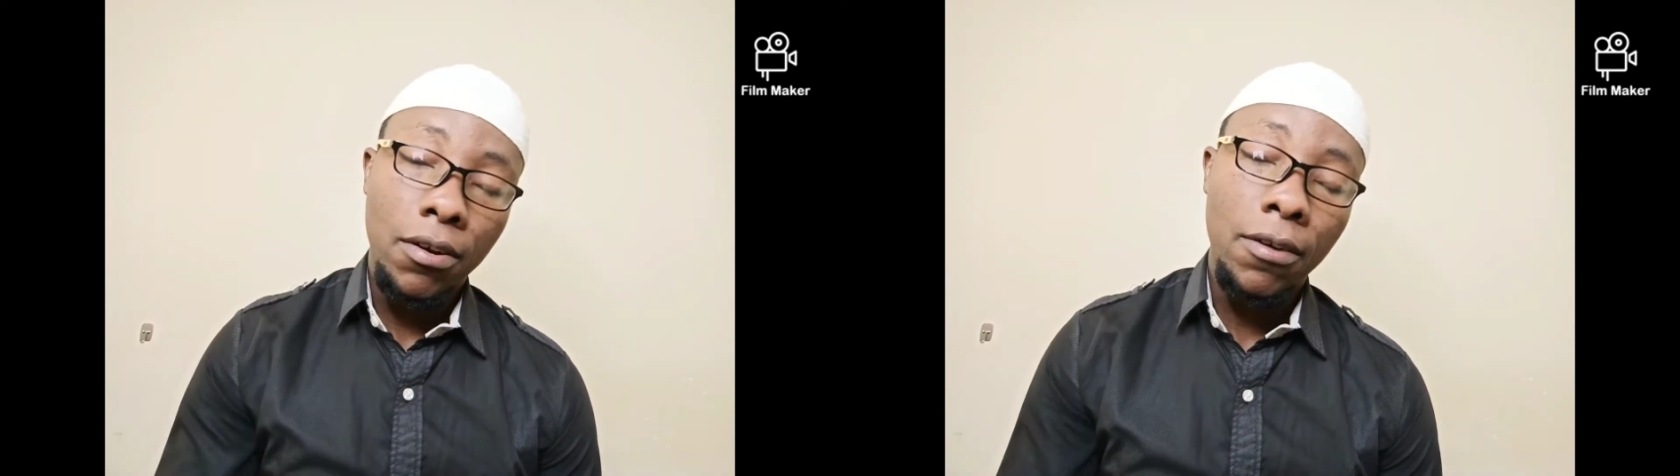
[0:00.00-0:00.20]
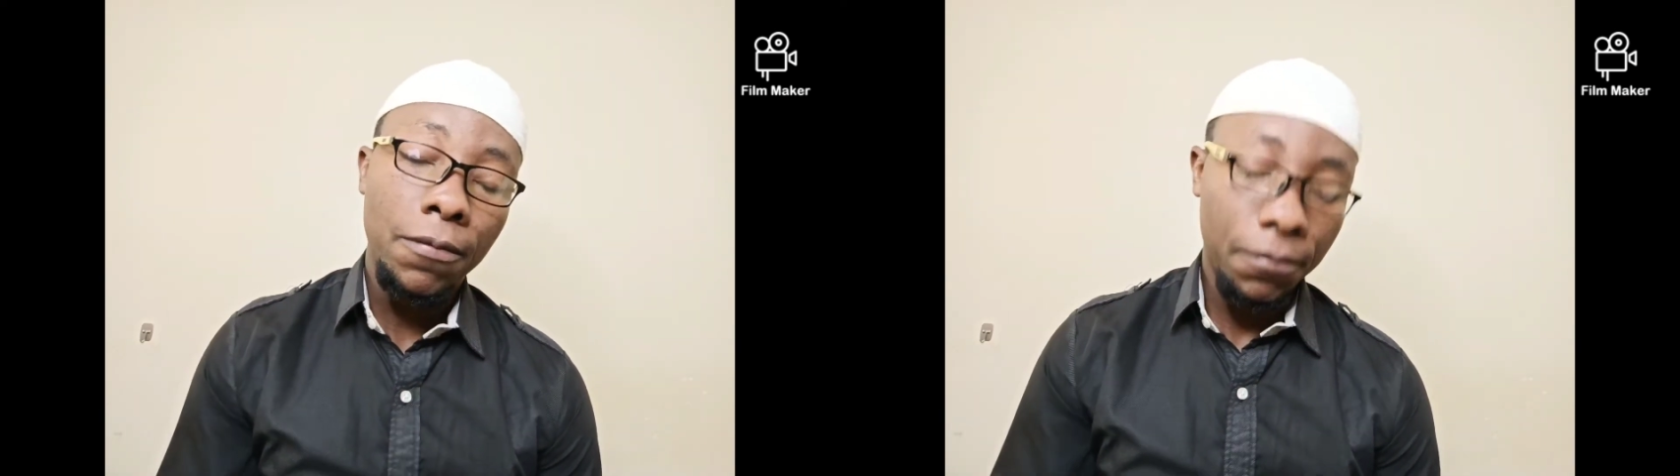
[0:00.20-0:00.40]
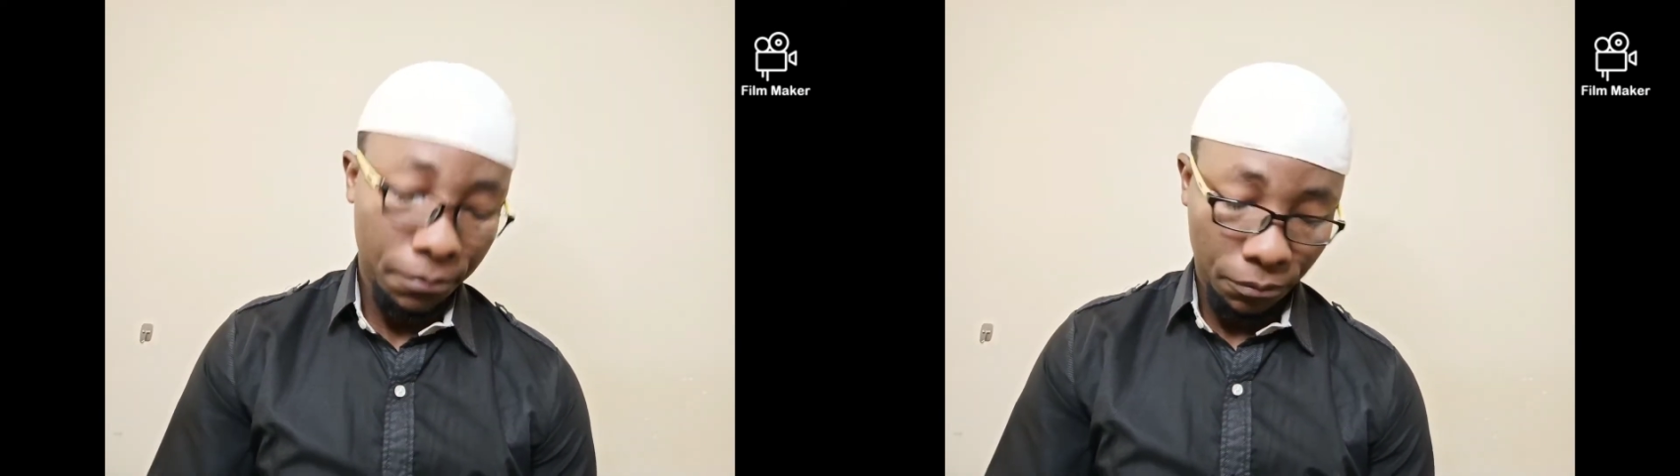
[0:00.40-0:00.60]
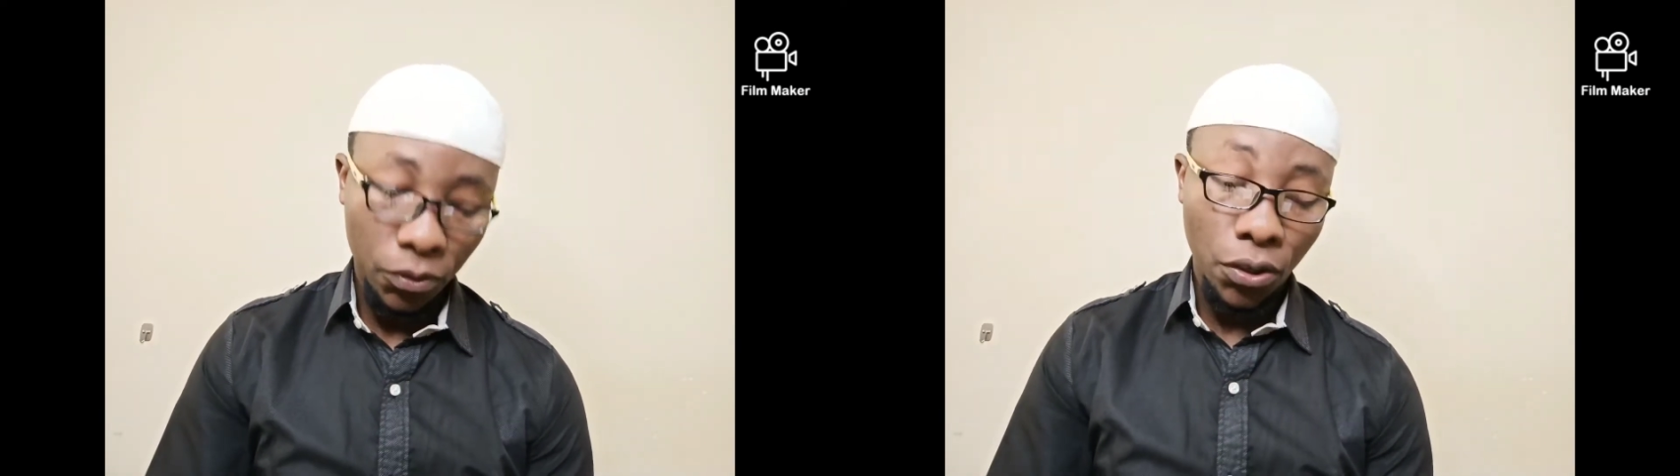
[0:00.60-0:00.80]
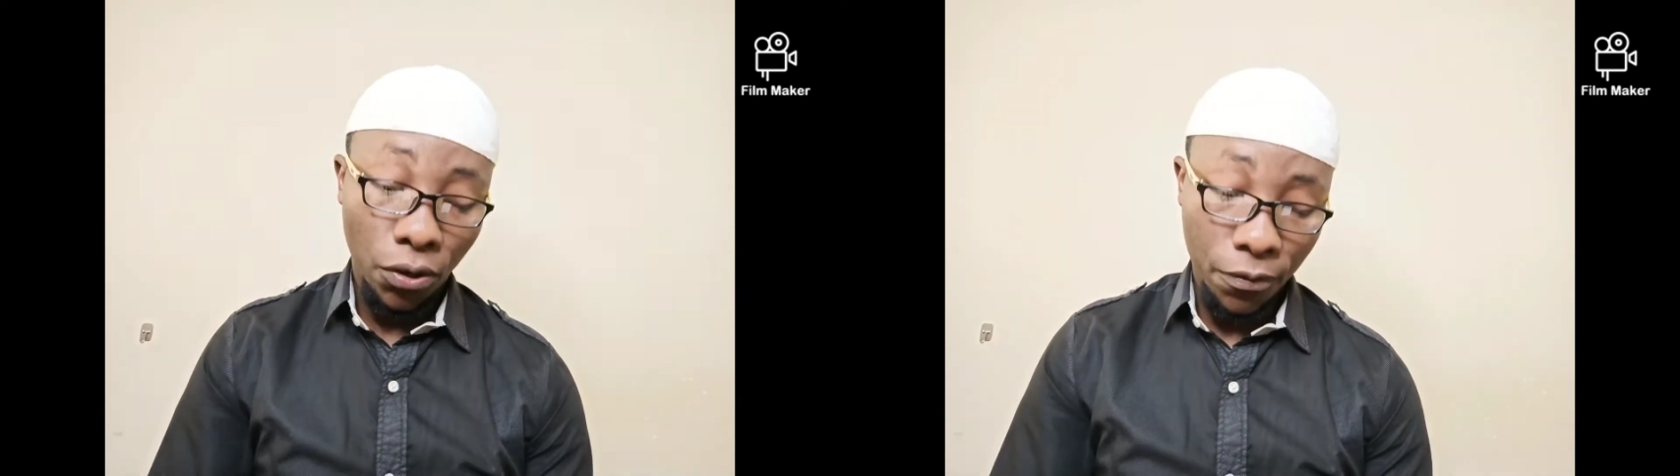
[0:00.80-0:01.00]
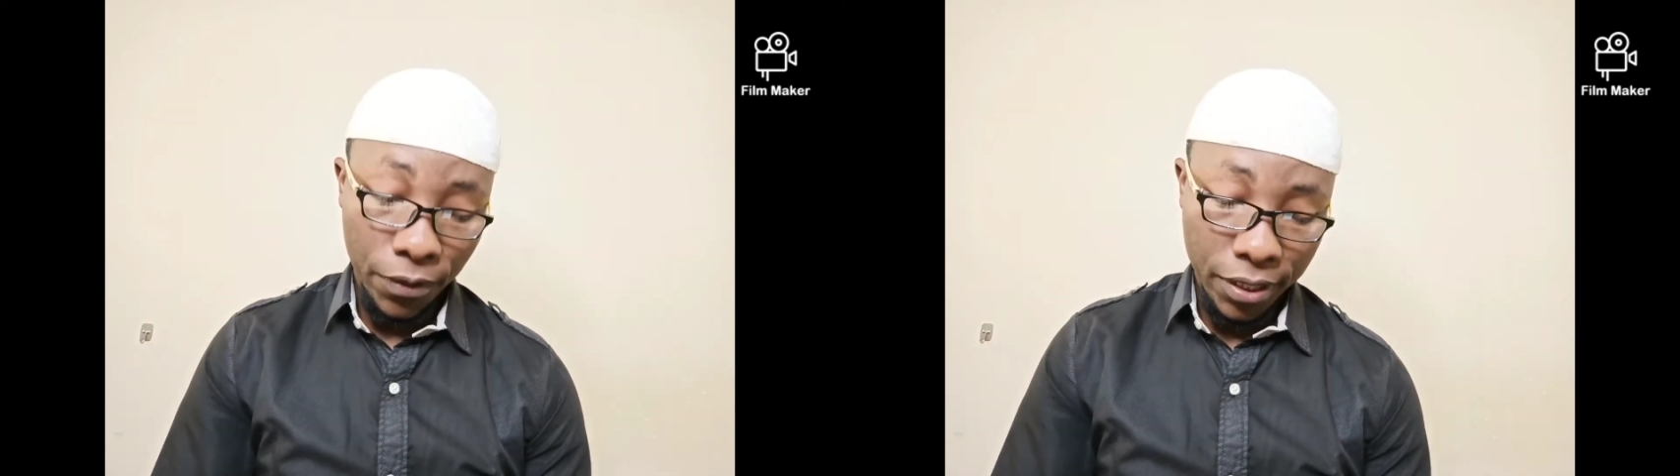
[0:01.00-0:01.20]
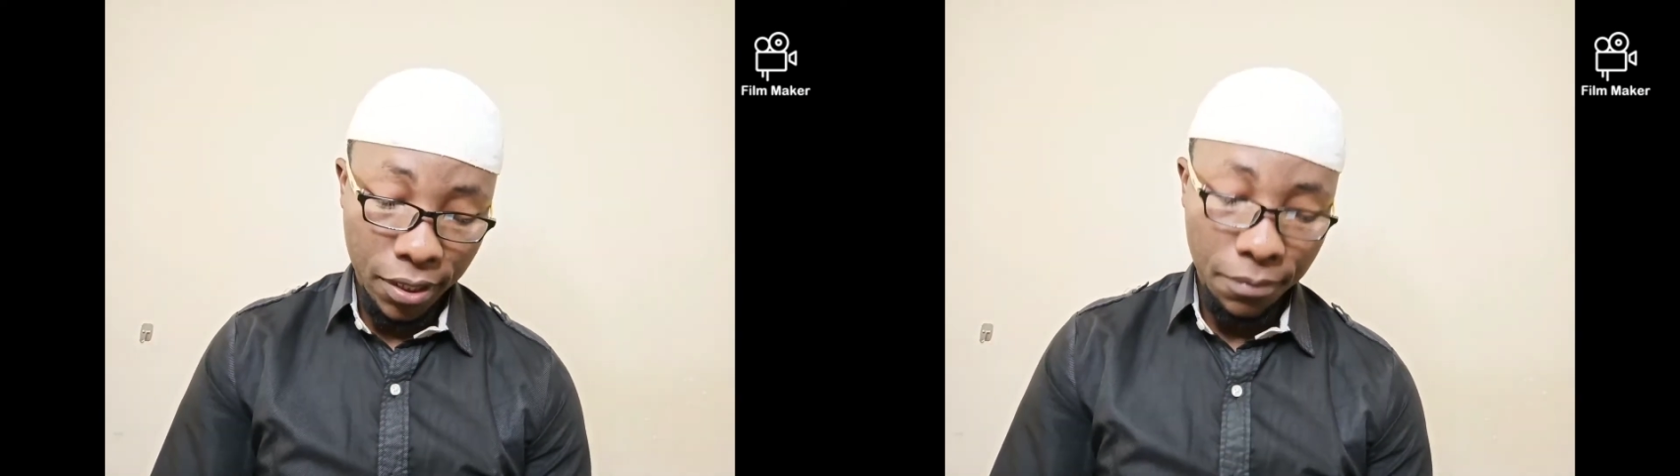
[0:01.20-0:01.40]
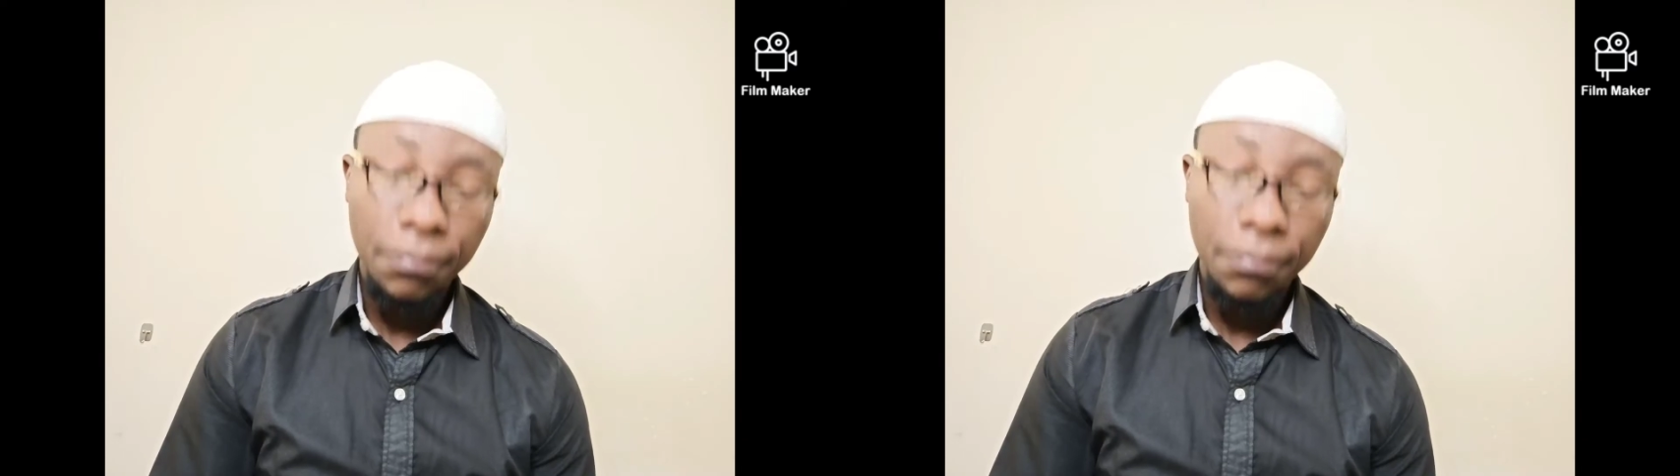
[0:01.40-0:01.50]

of COVID.